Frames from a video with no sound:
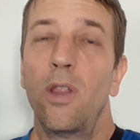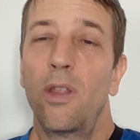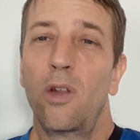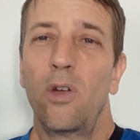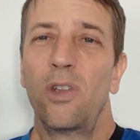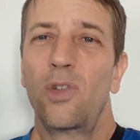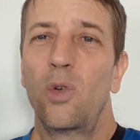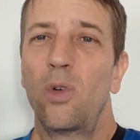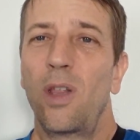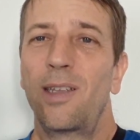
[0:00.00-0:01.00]
They're going to
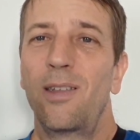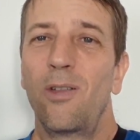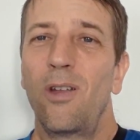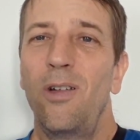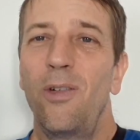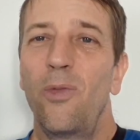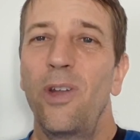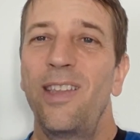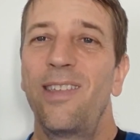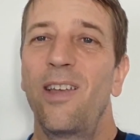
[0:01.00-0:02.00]
school to learn
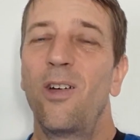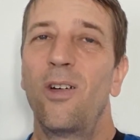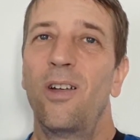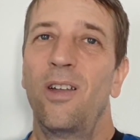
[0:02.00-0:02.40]
retail.